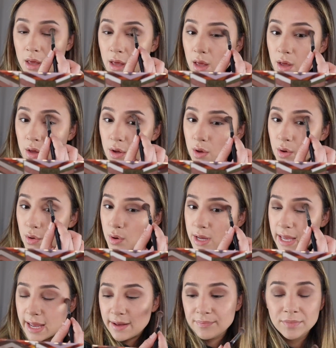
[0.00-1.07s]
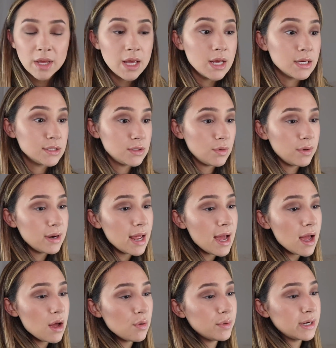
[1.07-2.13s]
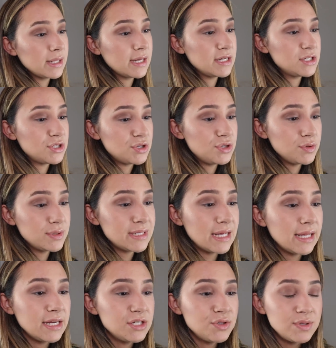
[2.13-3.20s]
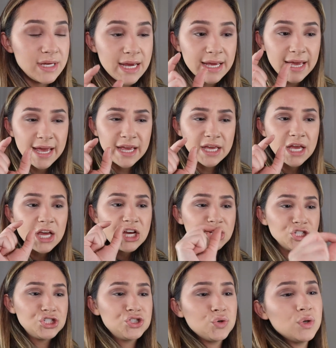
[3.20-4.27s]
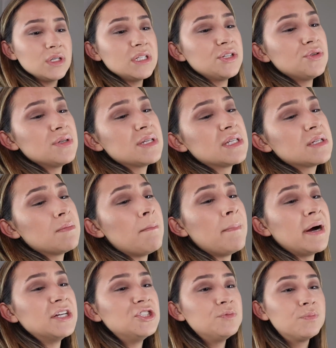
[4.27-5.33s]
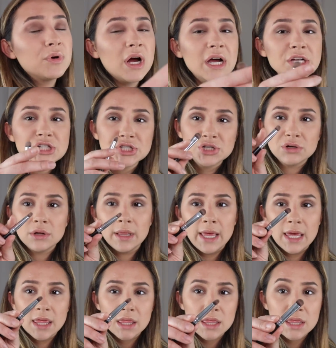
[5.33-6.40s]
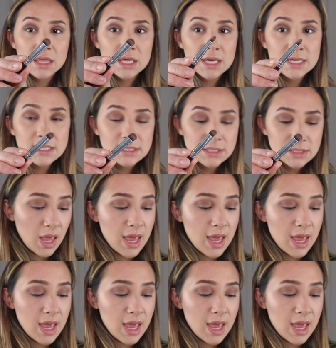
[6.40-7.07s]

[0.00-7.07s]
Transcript: Okay, so now what I like to do is I like to take a short little smudge brush like this.